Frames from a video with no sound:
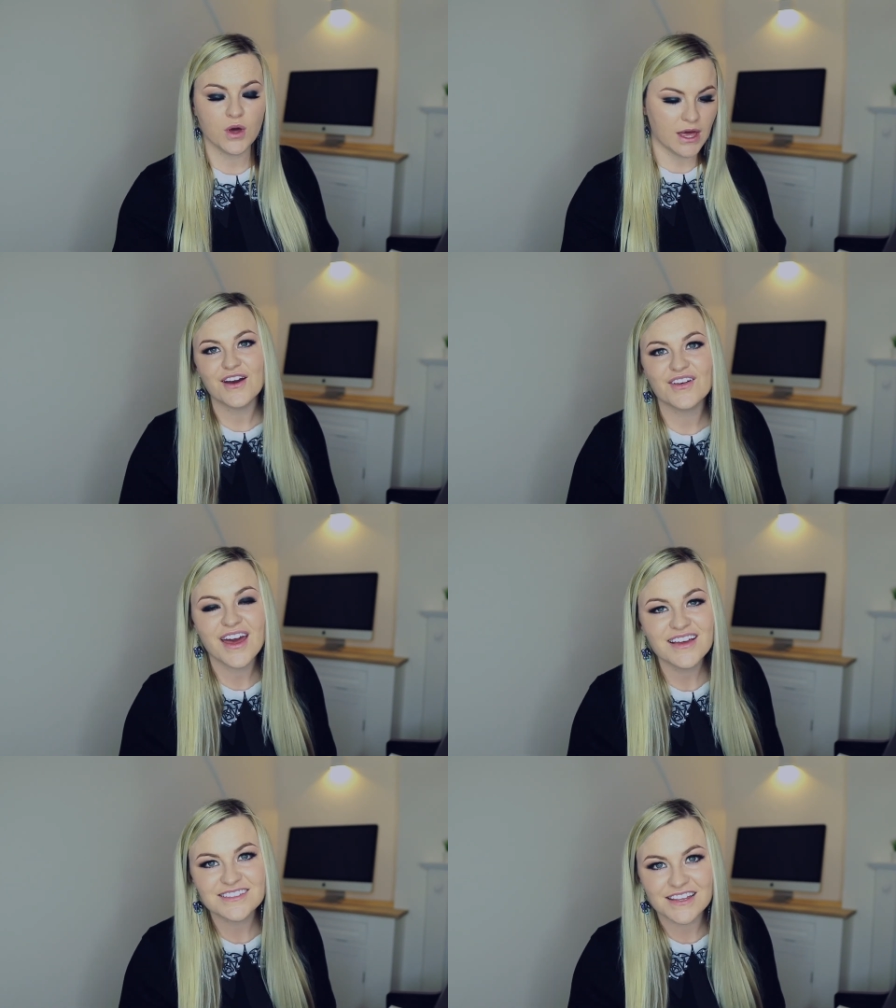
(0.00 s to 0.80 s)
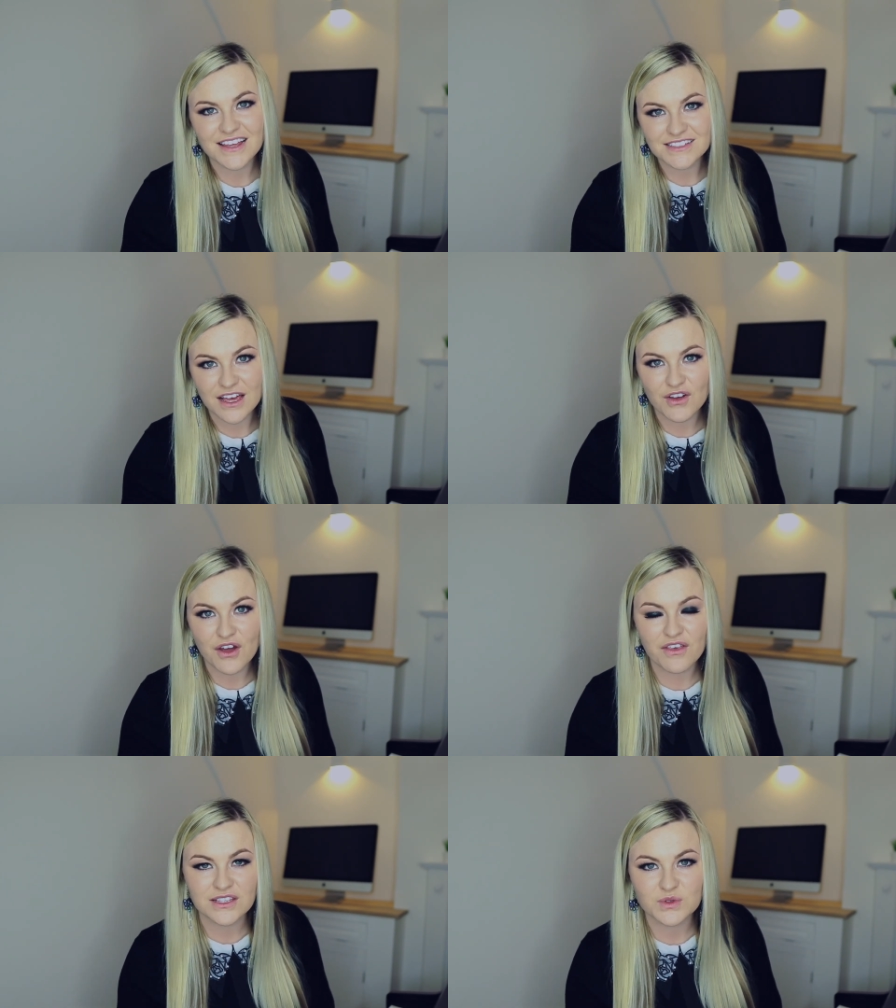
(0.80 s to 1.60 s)
Okay, so let's have a go
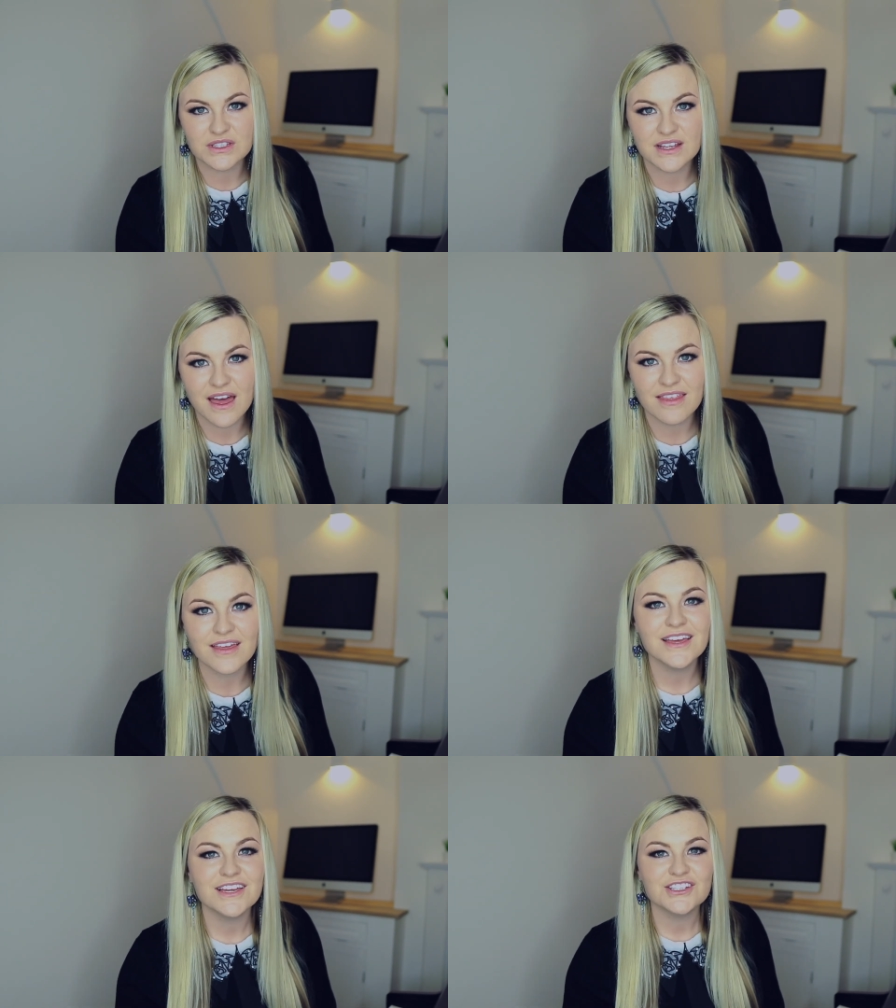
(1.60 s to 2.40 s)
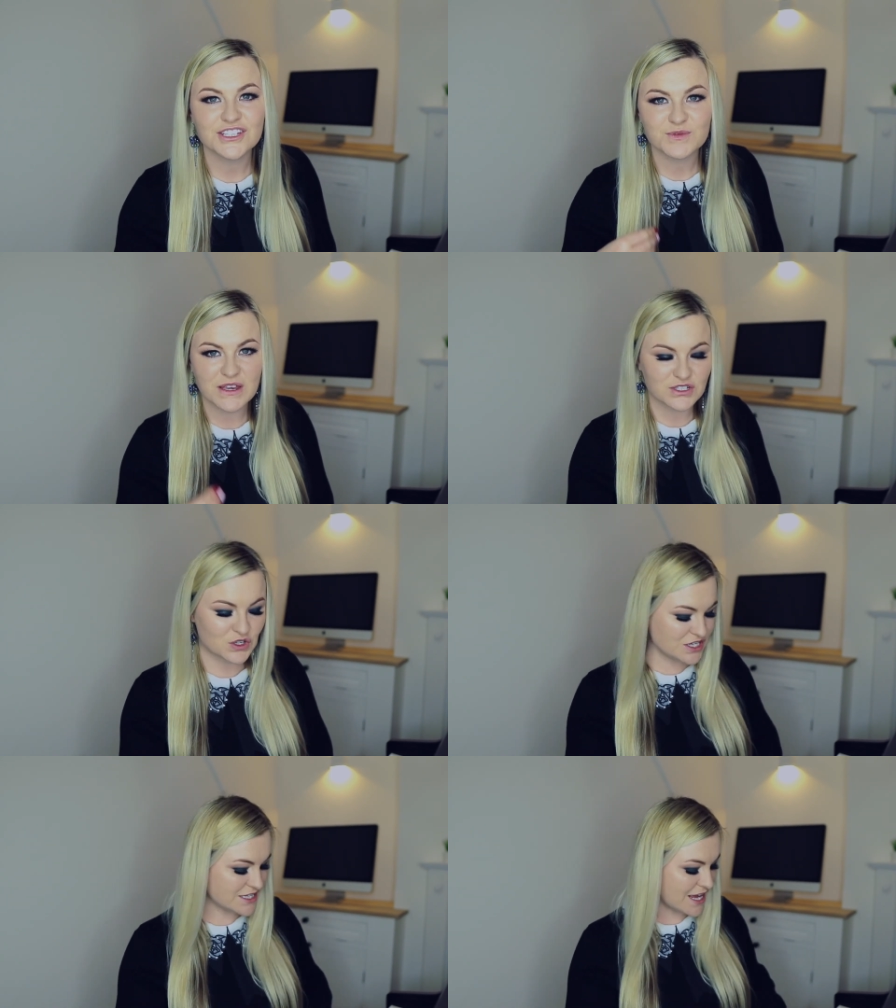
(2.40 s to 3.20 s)
at this one together. Just make sure
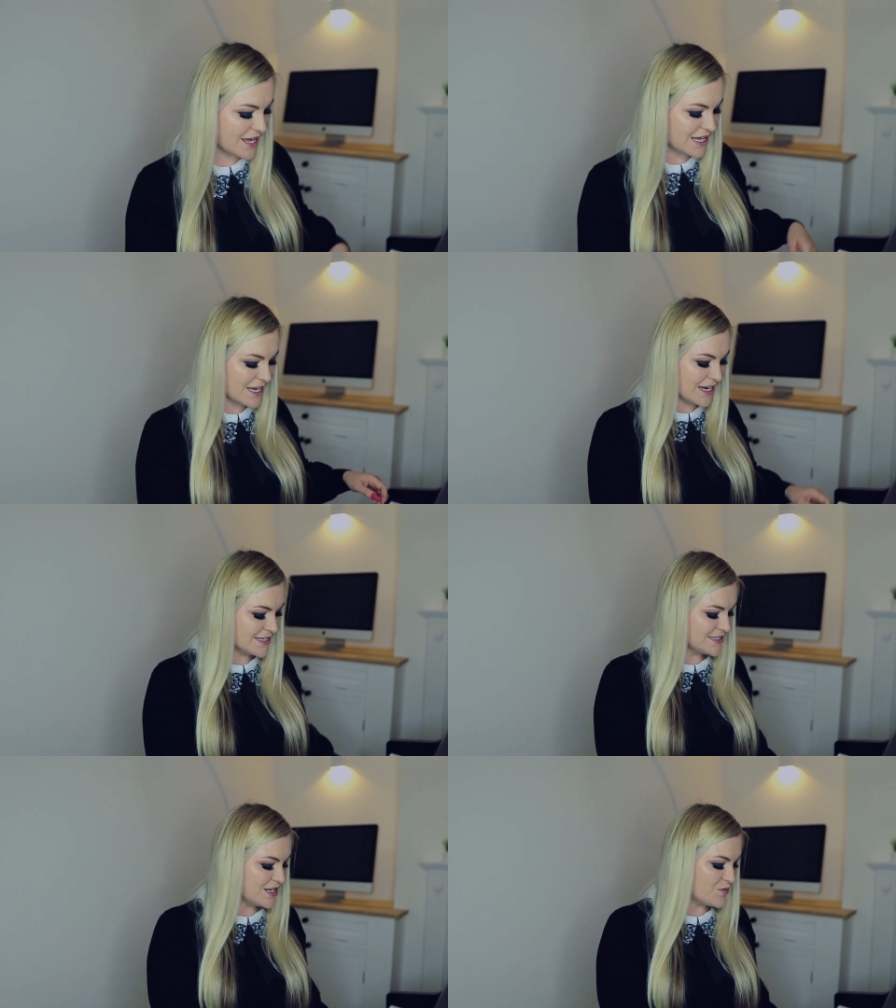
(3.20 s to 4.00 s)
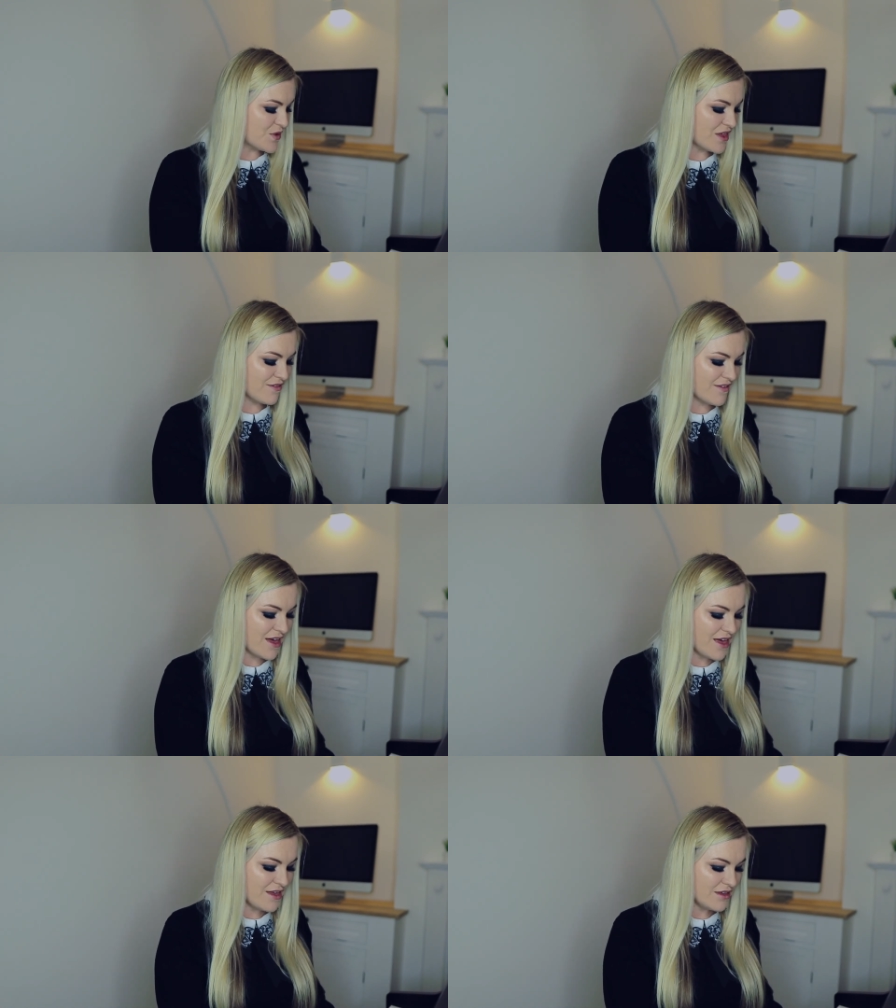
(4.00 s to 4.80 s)
you're taking a nice deep breath of air.